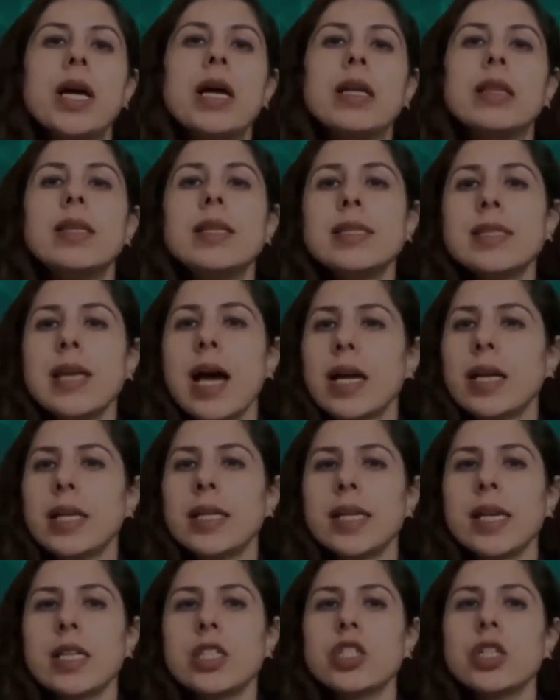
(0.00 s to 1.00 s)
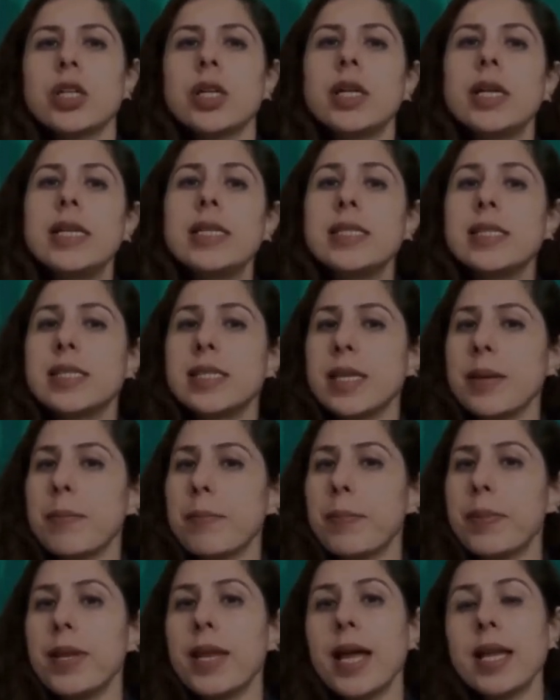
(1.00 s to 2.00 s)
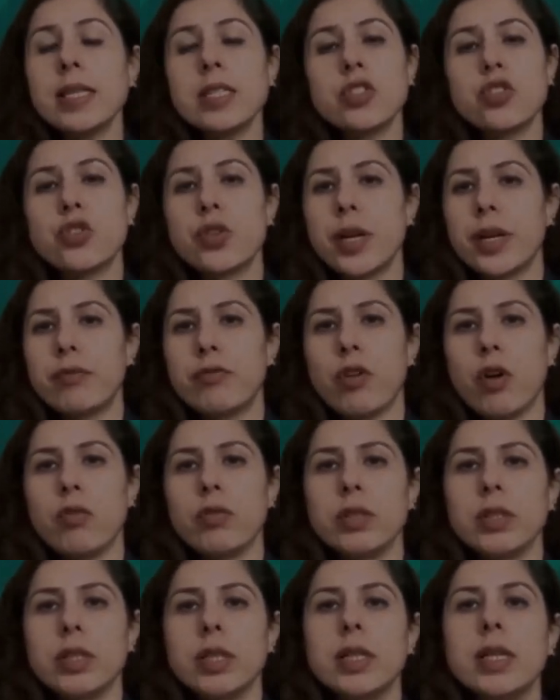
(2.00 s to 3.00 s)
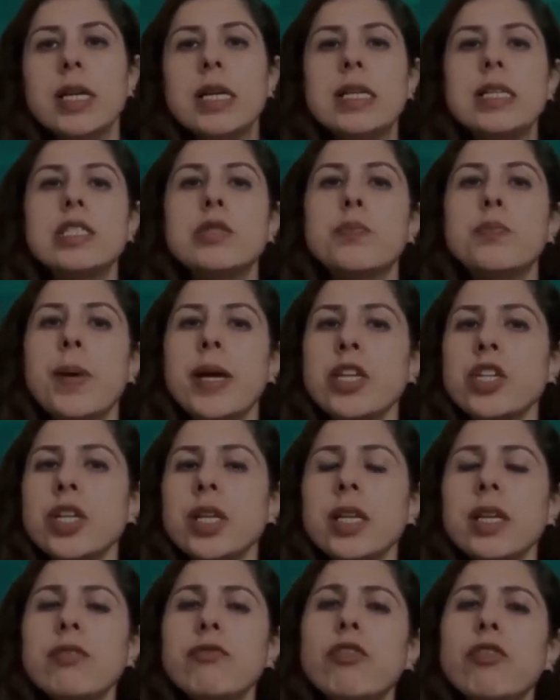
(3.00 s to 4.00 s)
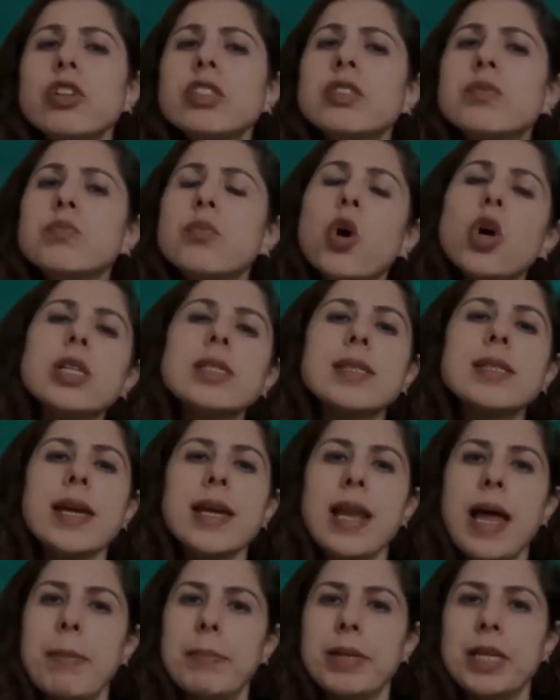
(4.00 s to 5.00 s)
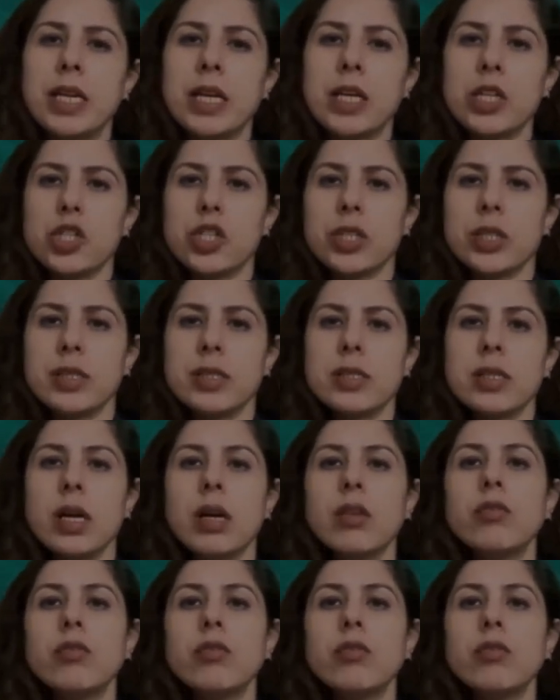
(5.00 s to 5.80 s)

This architecture is simple and straightforward, especially for small scale applications.